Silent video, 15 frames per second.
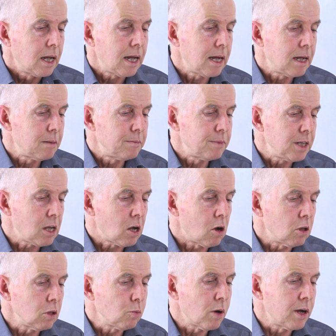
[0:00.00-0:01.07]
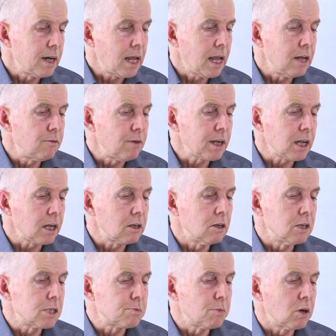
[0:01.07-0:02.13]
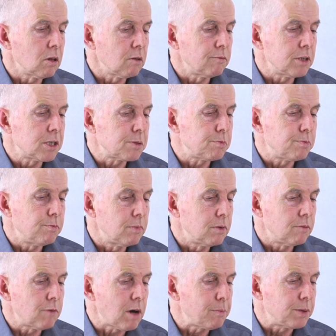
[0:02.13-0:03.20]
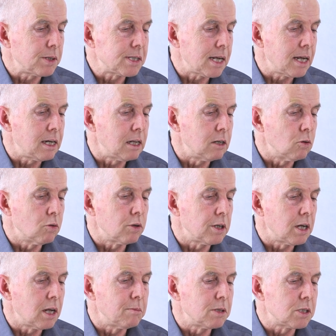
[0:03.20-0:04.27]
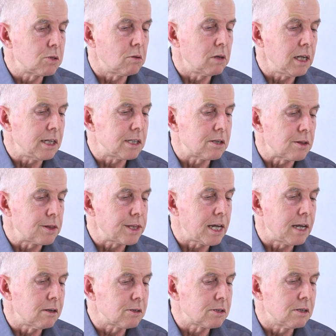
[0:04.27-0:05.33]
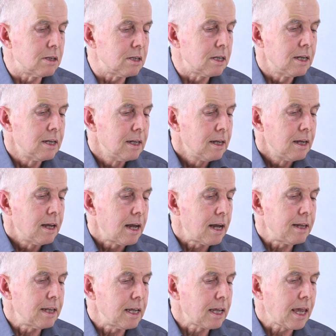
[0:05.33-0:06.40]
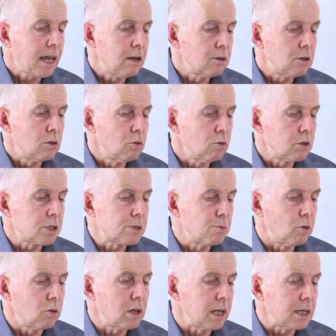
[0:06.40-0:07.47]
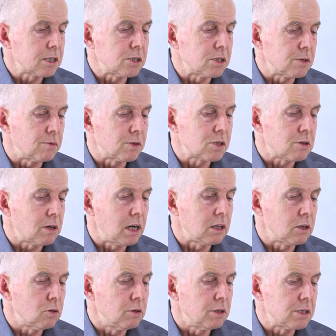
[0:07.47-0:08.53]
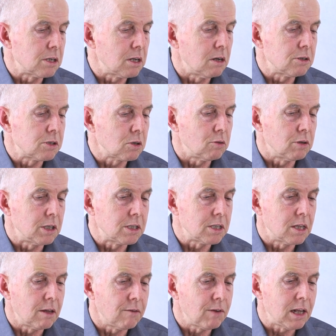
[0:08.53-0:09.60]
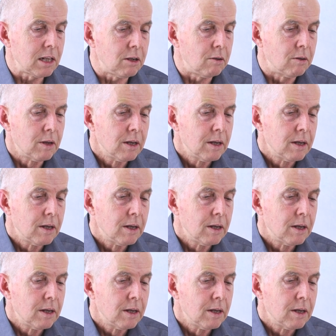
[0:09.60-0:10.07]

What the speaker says: The old one had recognized model represent and order numbers to at least 1,000 and then count and order small collections of Australian coins and notes according to their value.